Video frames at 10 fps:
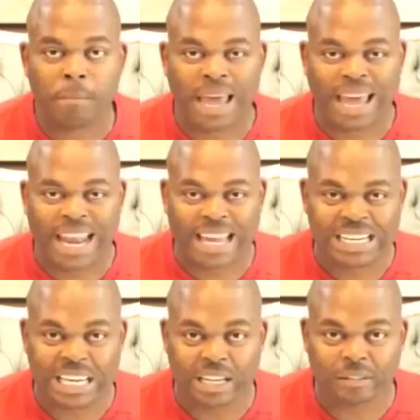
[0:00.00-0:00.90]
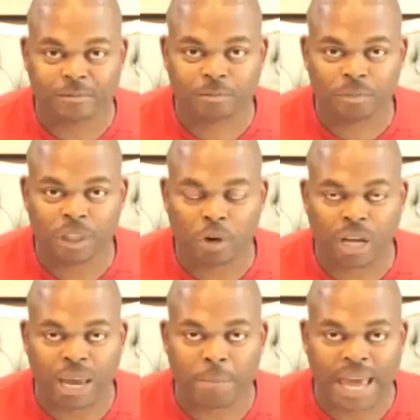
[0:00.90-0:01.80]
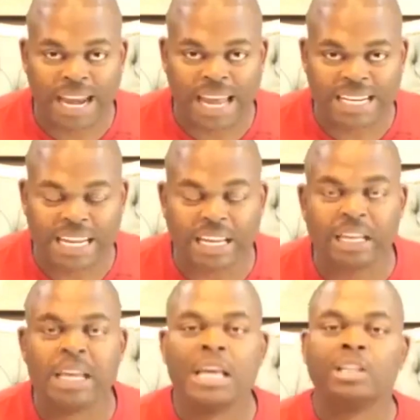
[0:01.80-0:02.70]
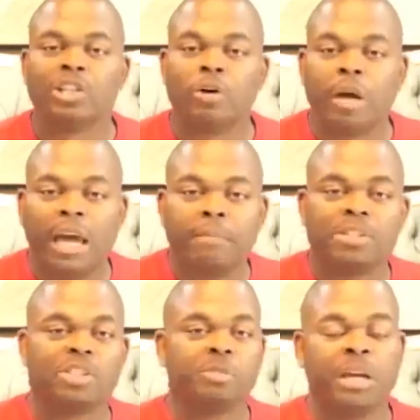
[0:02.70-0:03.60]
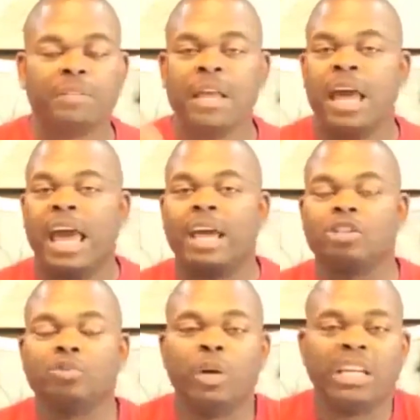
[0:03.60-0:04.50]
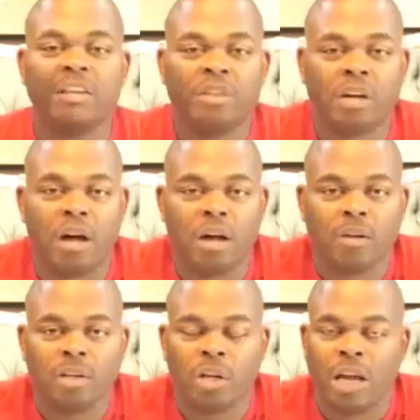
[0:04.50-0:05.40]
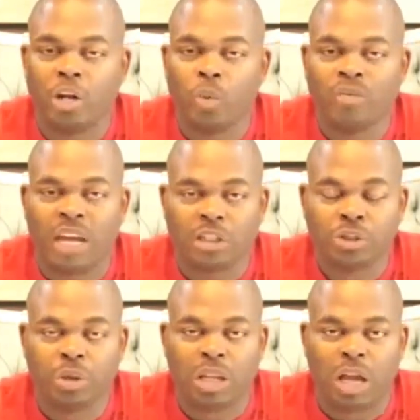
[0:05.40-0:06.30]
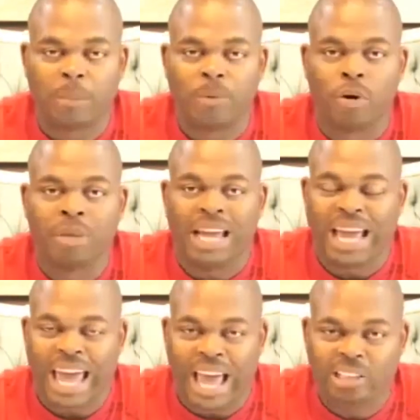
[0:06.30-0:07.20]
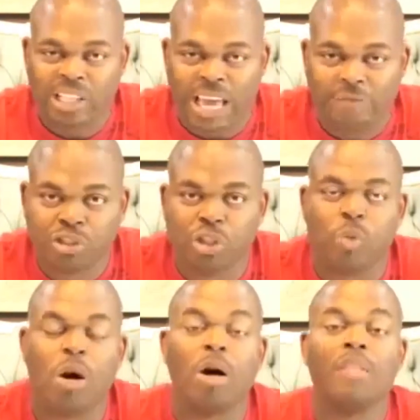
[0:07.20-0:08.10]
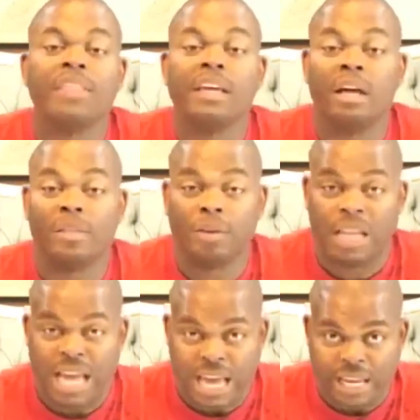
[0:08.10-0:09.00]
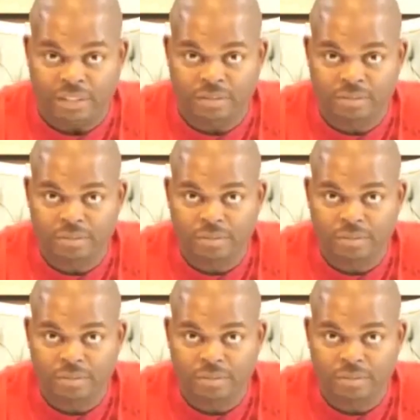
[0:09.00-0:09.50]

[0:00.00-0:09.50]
Bad idea. Okay, bad idea. So, hey, Mrs. Smith, hey, I just want to give you a call. You know, I know we've got a 2 o'clock appointment. I actually have Joe on the other line.